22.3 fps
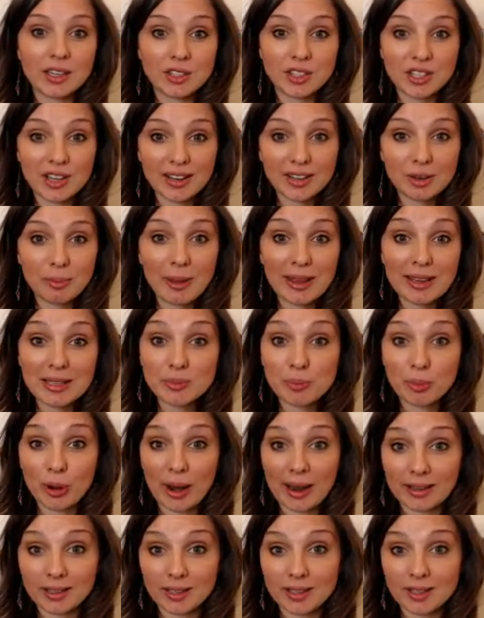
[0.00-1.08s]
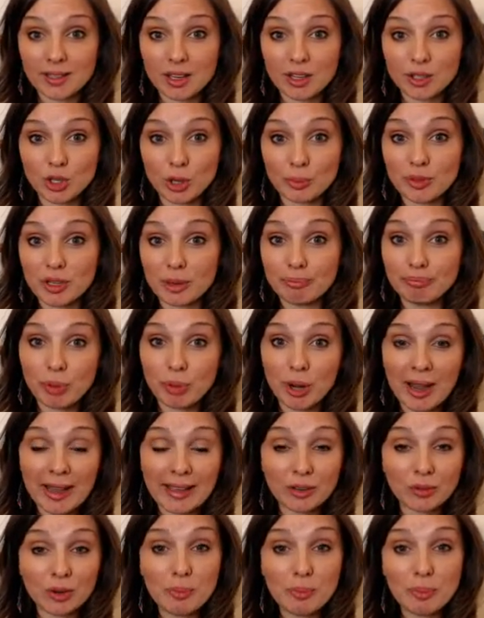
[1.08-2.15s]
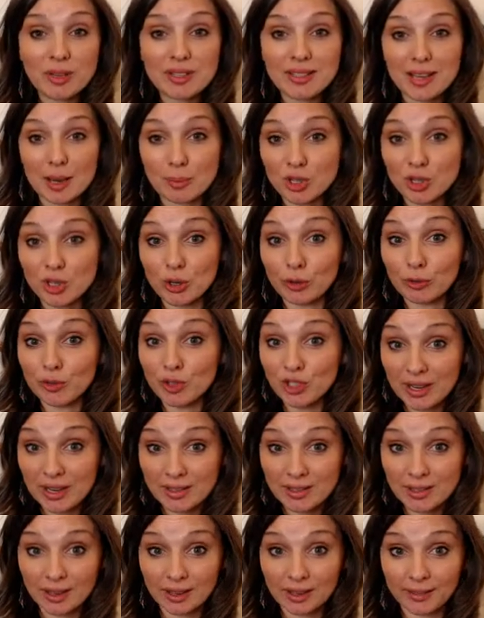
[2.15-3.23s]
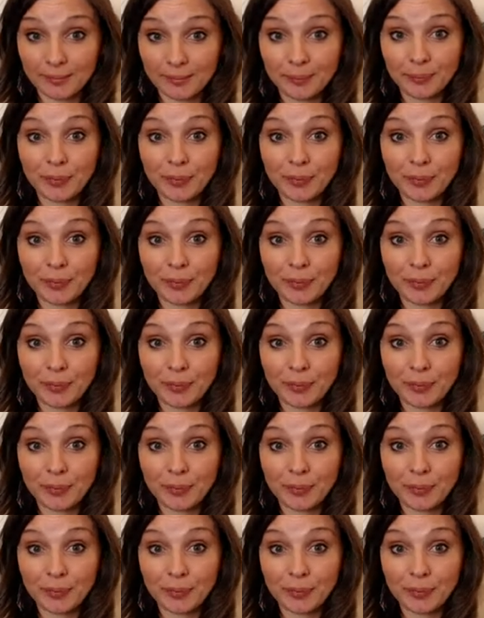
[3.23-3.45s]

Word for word: Gender-based practice adopts a binary perception of gender.